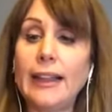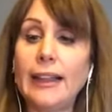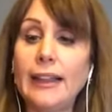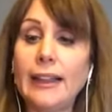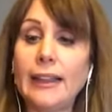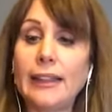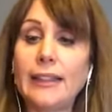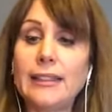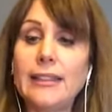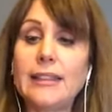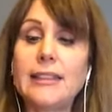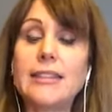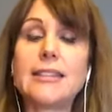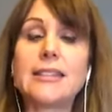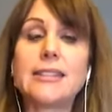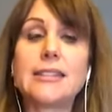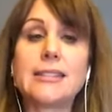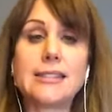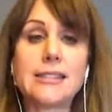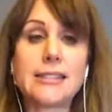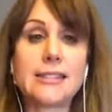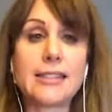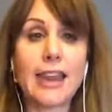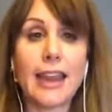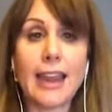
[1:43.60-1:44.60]
the
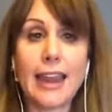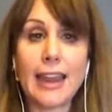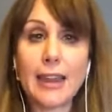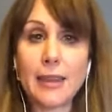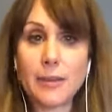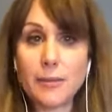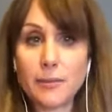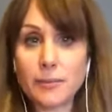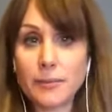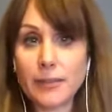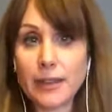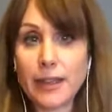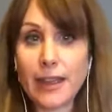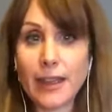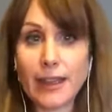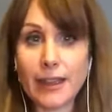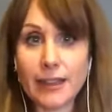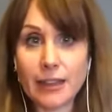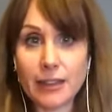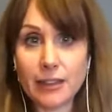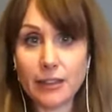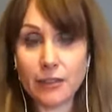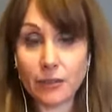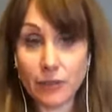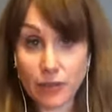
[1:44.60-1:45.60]
same kind
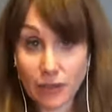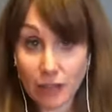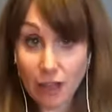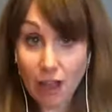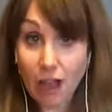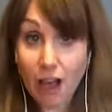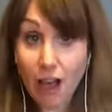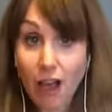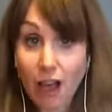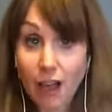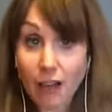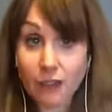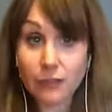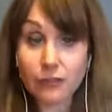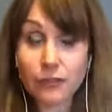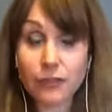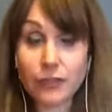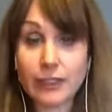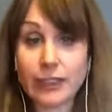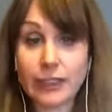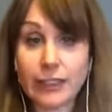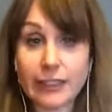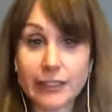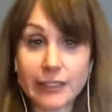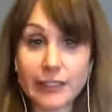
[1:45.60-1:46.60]
of
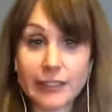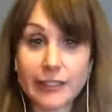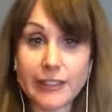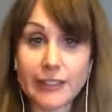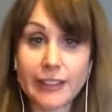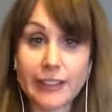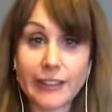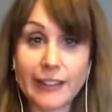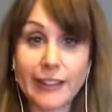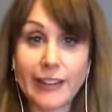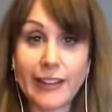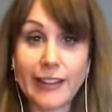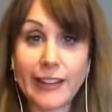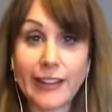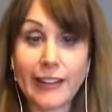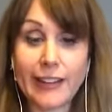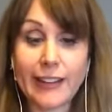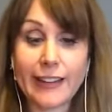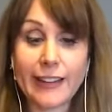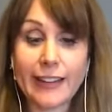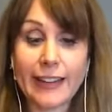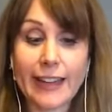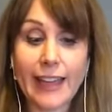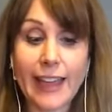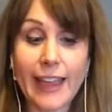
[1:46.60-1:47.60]
conflict
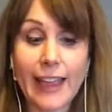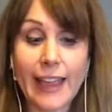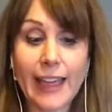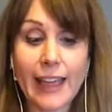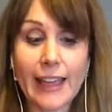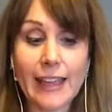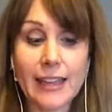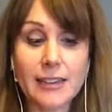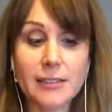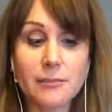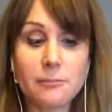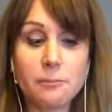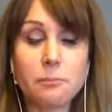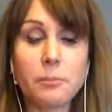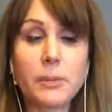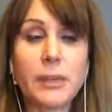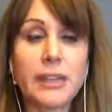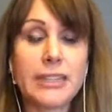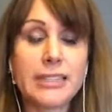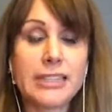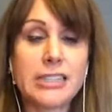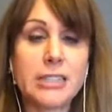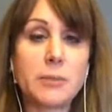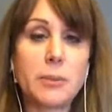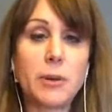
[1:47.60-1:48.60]
can be
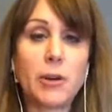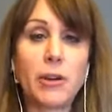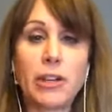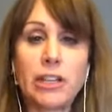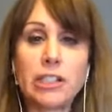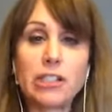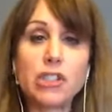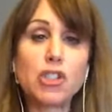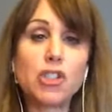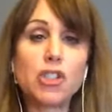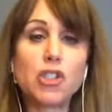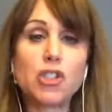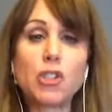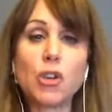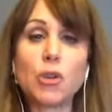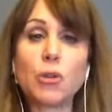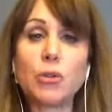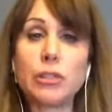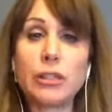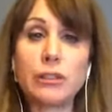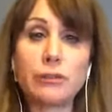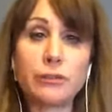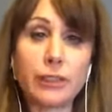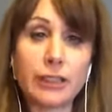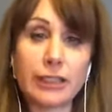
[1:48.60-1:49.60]
experienced so
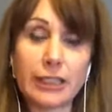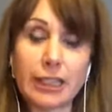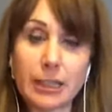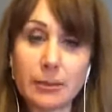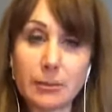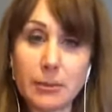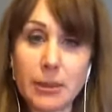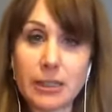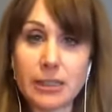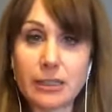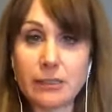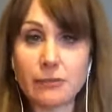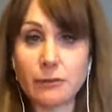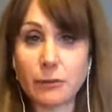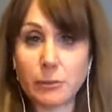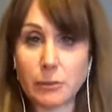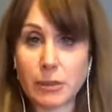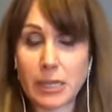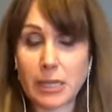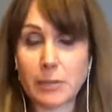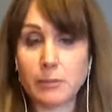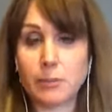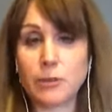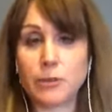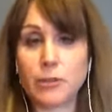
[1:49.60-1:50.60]
differently by different
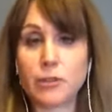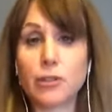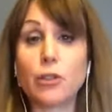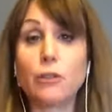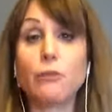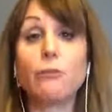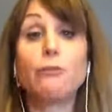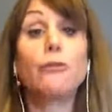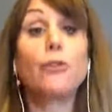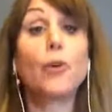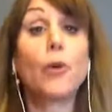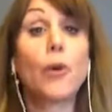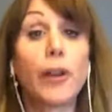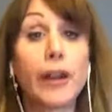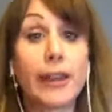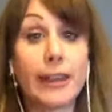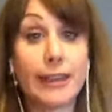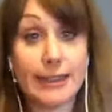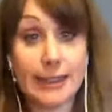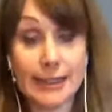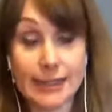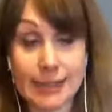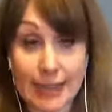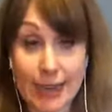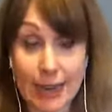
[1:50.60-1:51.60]
people. So for
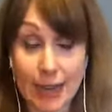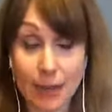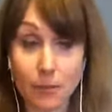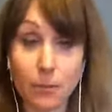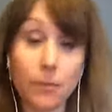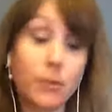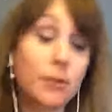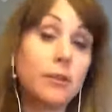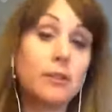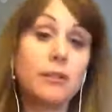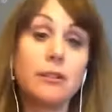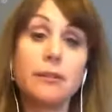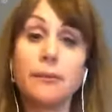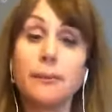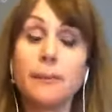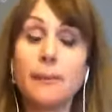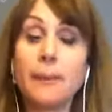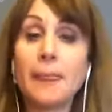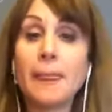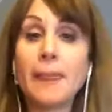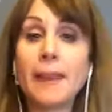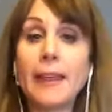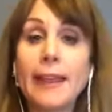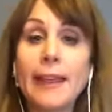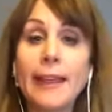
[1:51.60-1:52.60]
example,
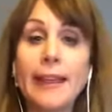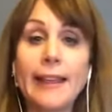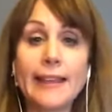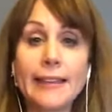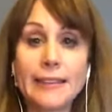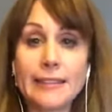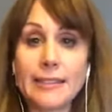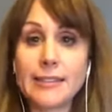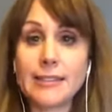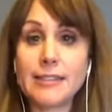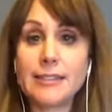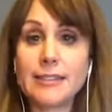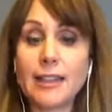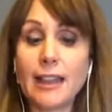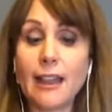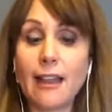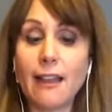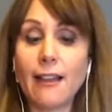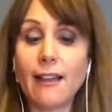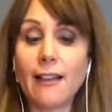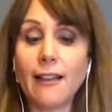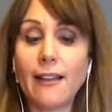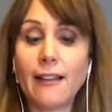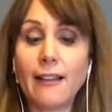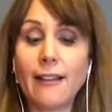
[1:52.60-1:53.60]

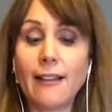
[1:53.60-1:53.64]
my